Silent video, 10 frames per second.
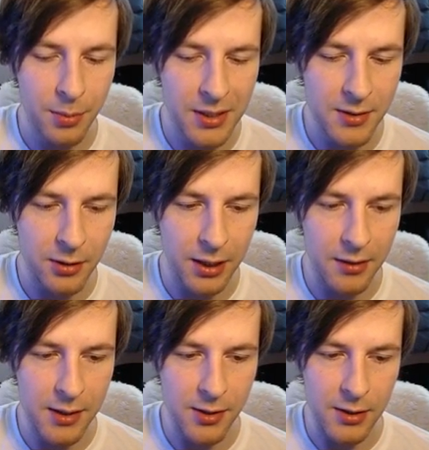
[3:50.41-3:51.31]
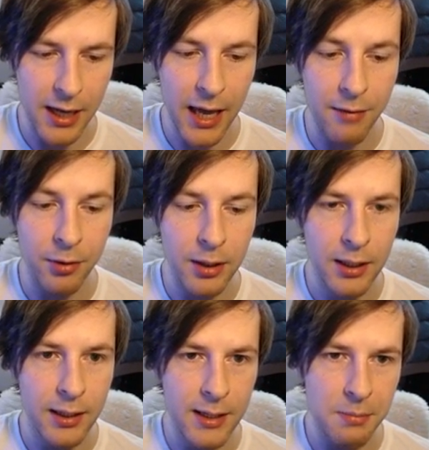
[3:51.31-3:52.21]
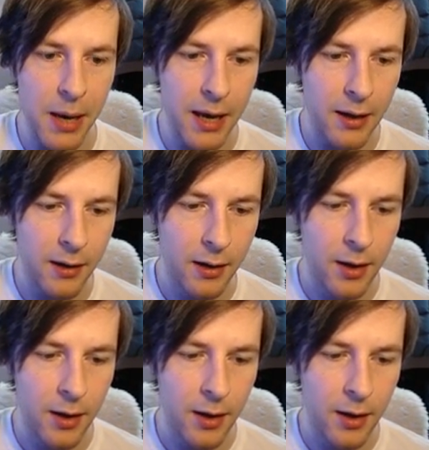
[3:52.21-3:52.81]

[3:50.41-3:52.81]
considering it thins our deck heavily, and that's bad.